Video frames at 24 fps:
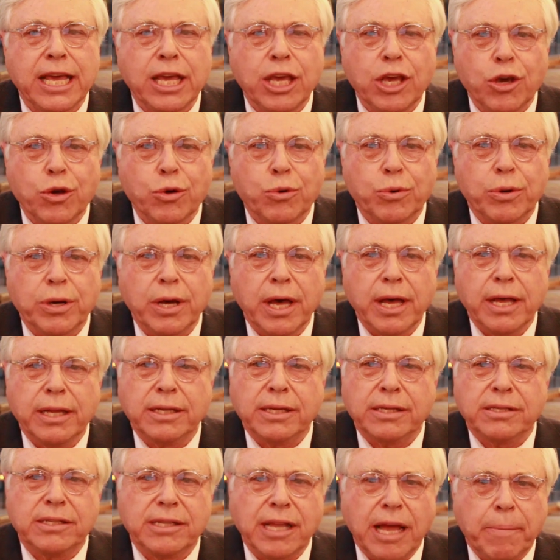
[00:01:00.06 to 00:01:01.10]
you to
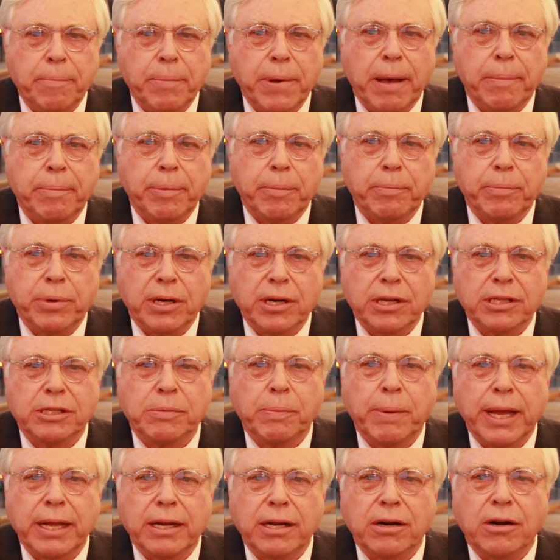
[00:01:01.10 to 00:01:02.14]
step up and
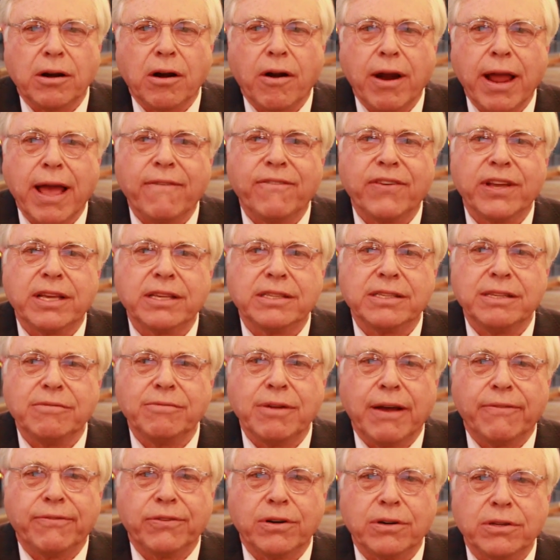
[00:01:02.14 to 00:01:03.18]
participate in our advocacy
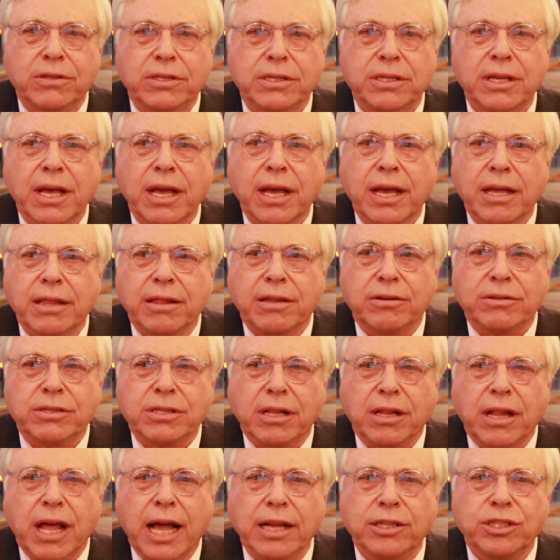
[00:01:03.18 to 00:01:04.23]
efforts. There's a
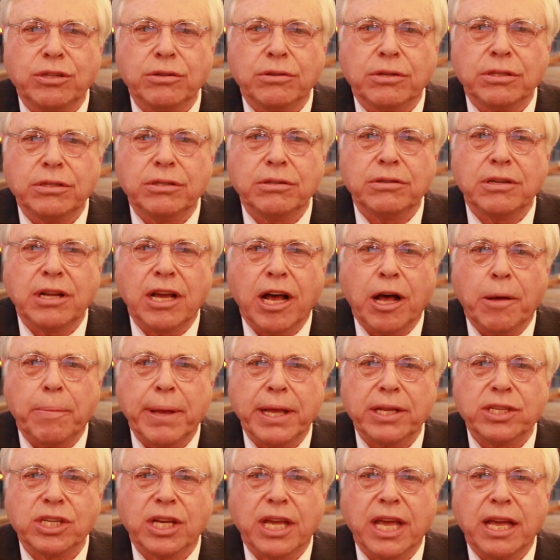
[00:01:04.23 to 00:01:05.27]
lot you can do to help
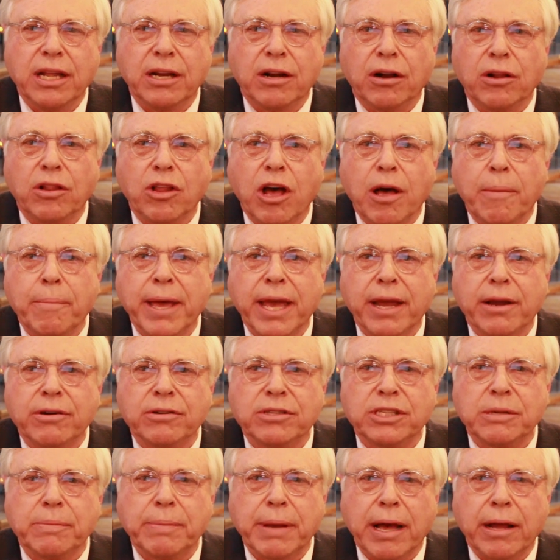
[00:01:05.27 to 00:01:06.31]
educate our
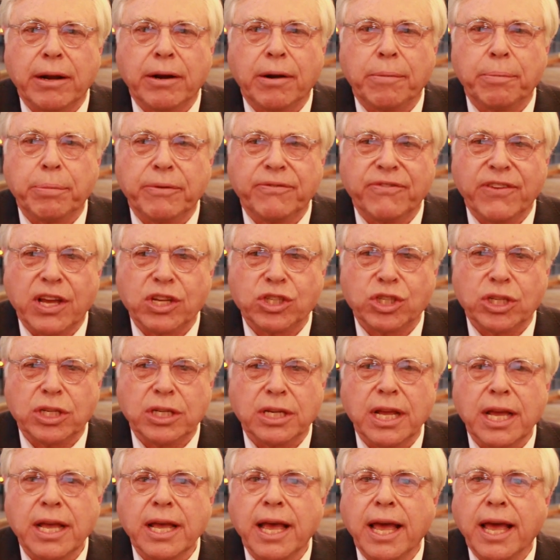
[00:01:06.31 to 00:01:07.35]
lawmakers about our profession
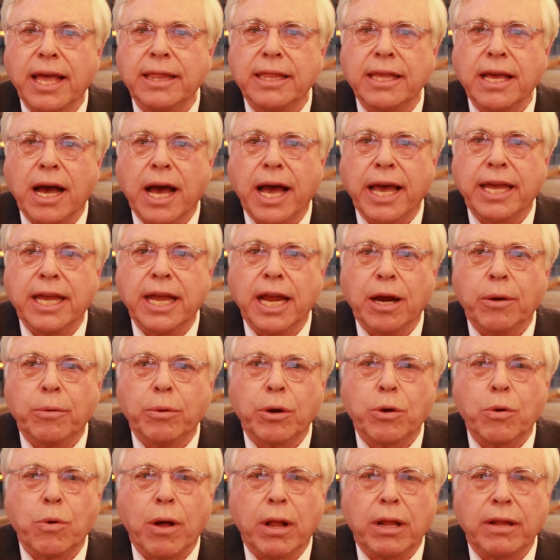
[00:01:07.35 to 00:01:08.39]
and the eye care we're
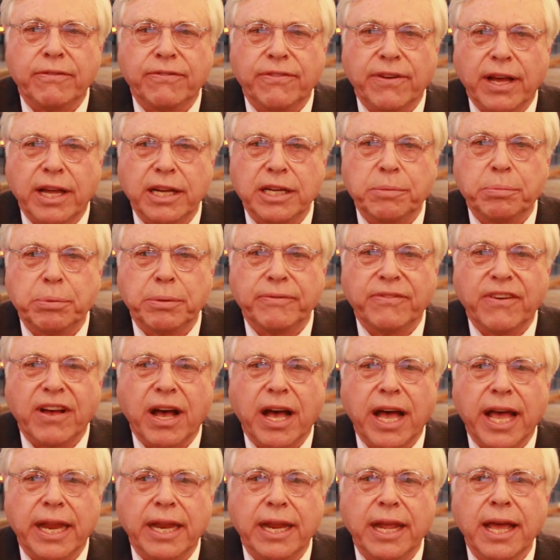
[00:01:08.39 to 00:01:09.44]
qualified to
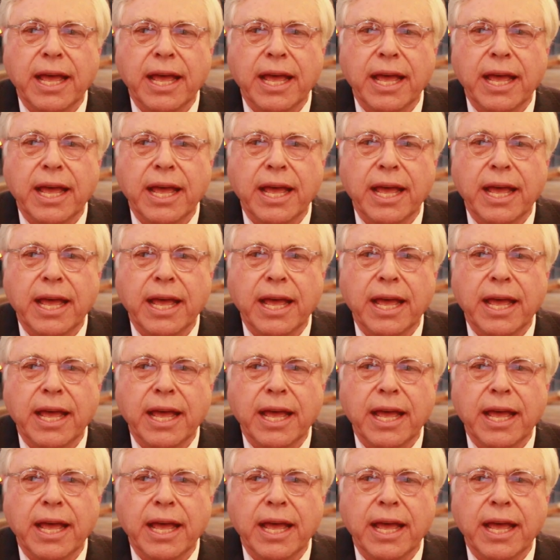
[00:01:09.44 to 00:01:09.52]
provide.